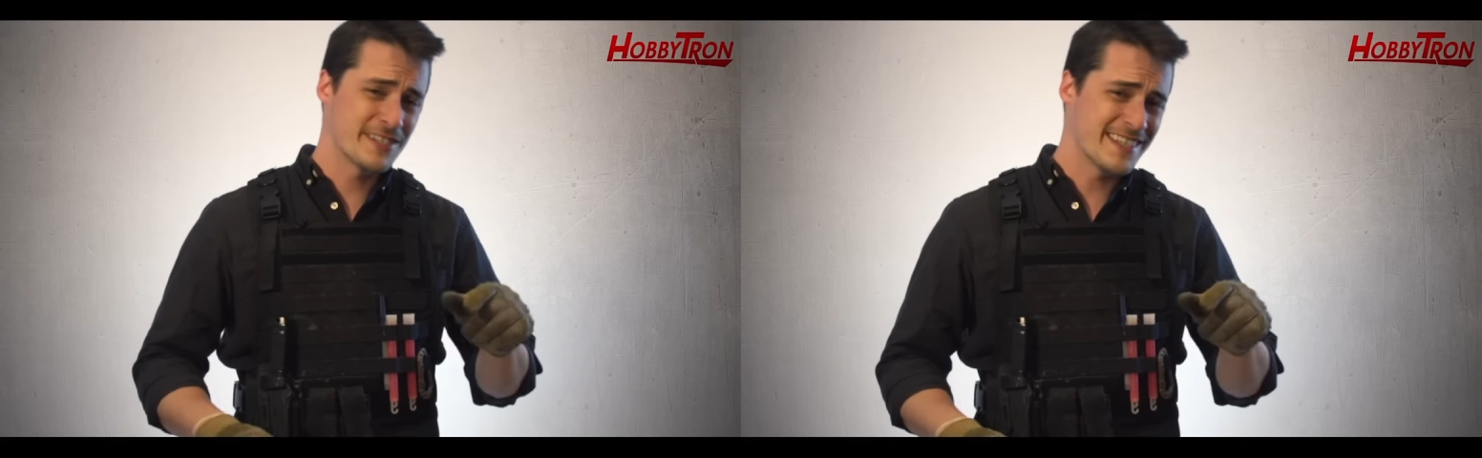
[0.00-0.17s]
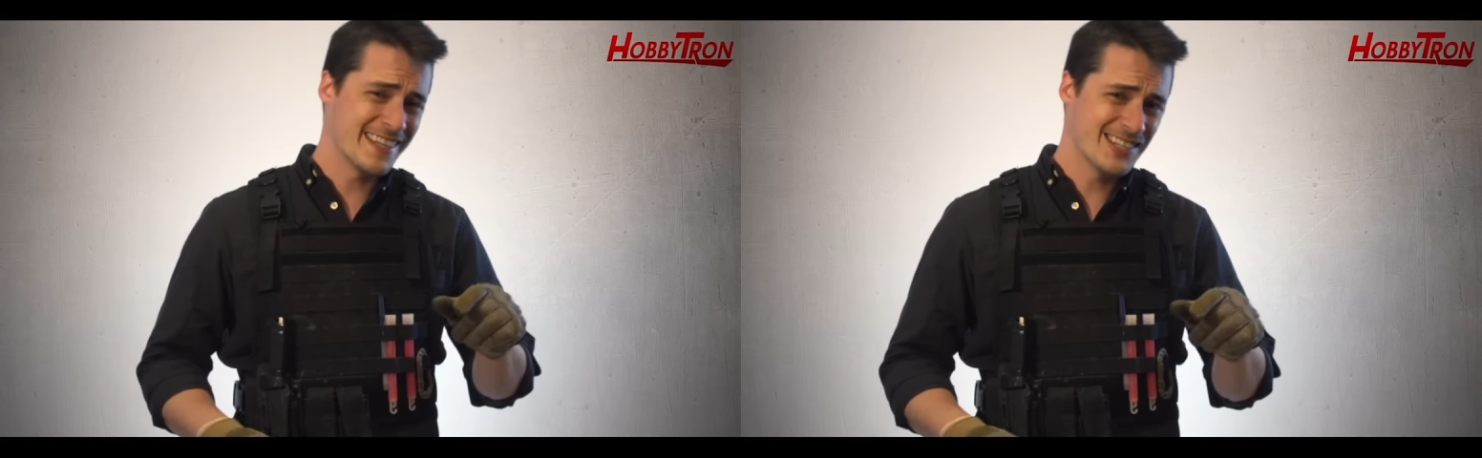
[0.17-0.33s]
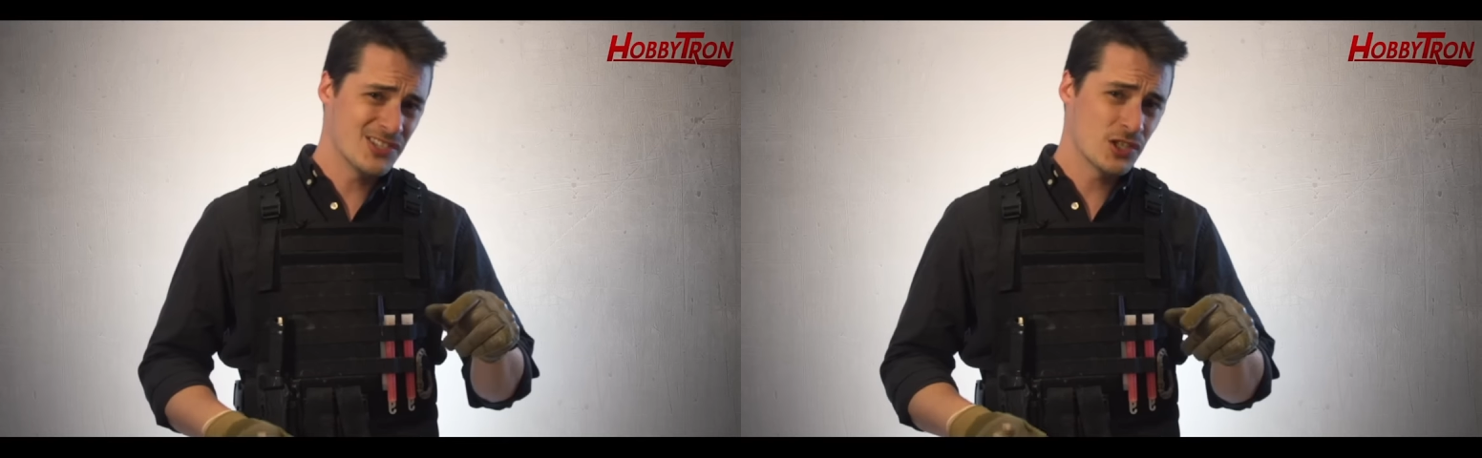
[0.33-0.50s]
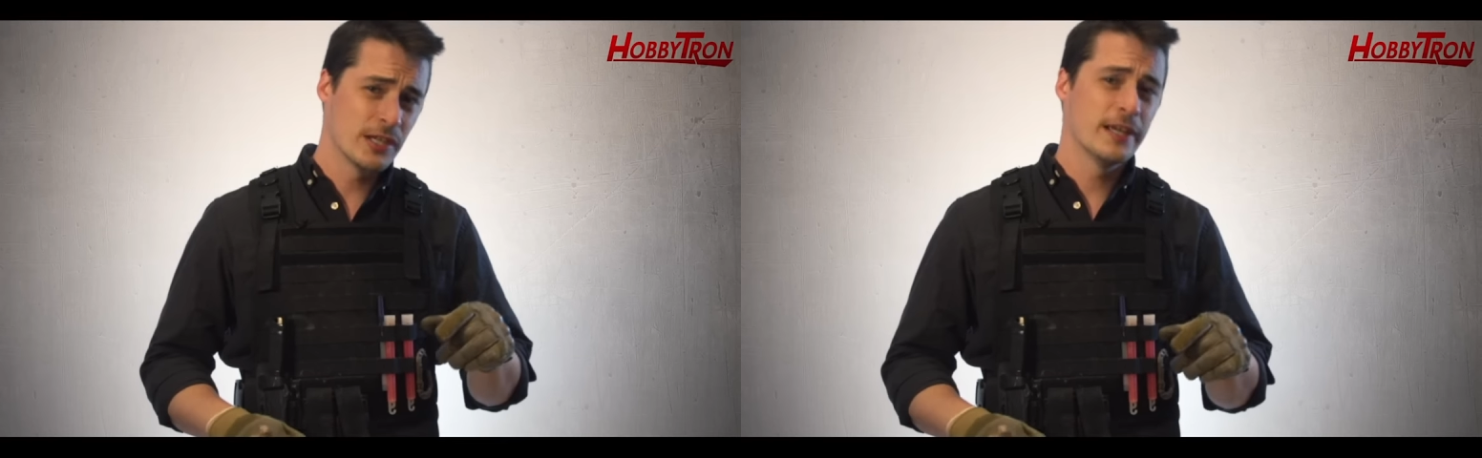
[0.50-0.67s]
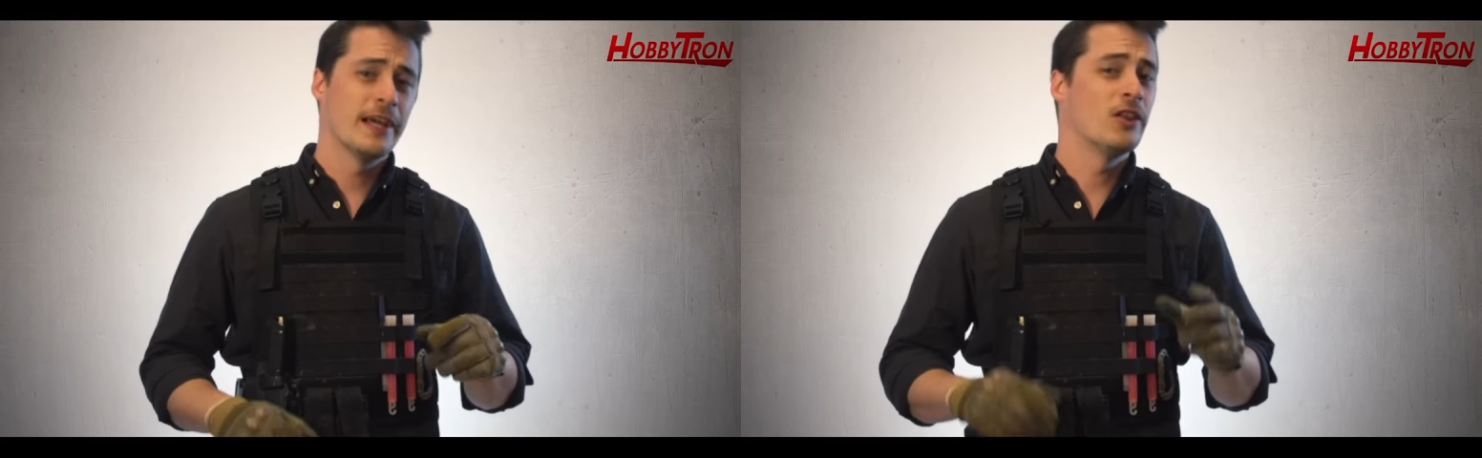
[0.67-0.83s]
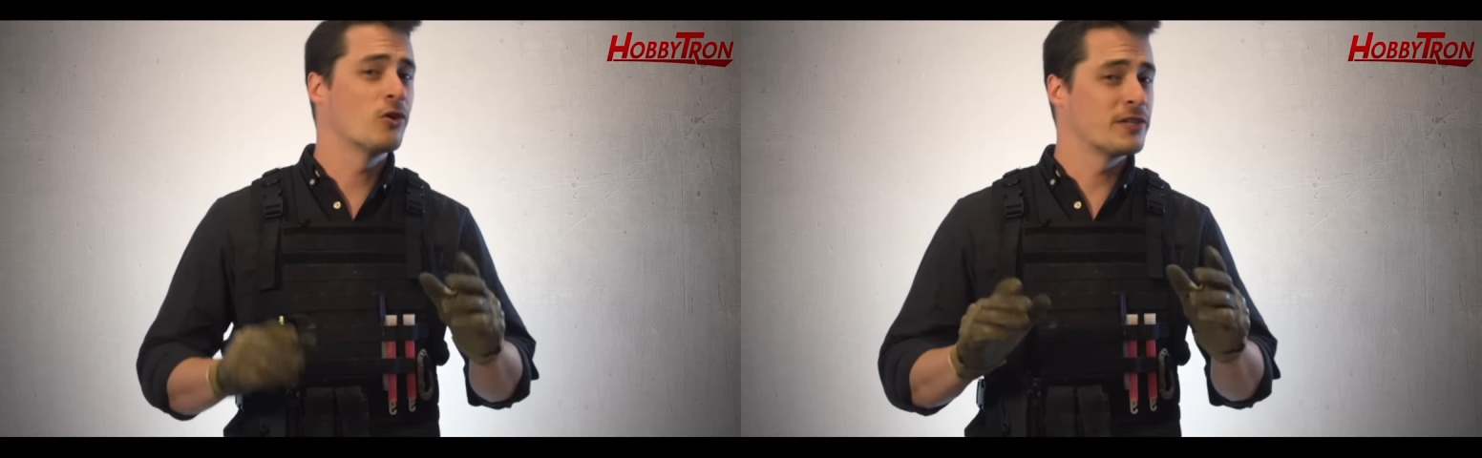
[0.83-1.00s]
Siege,
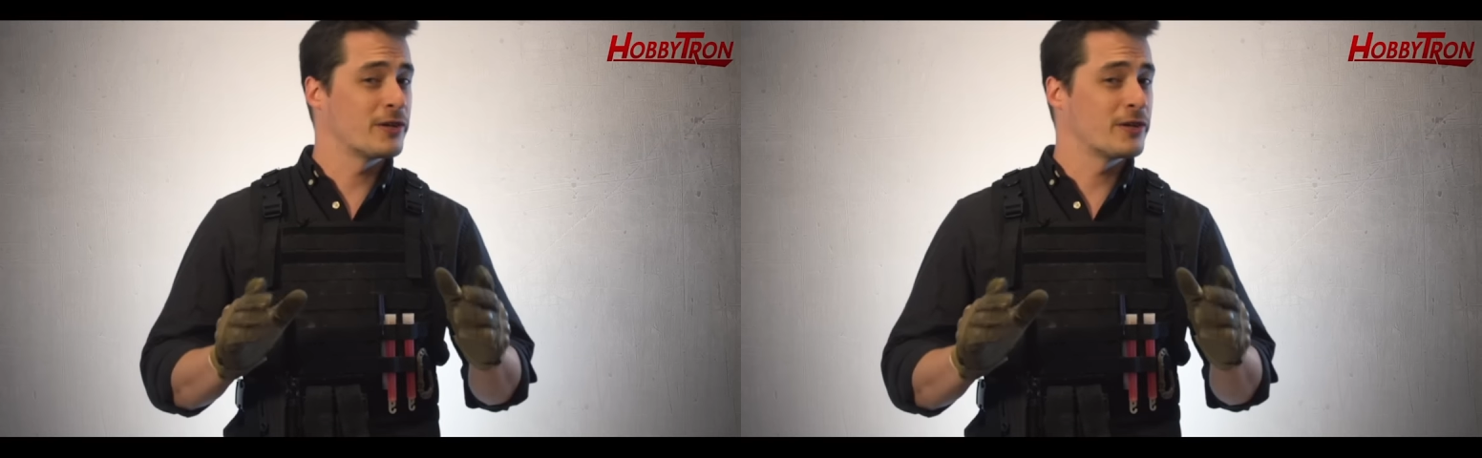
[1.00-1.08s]
it looks like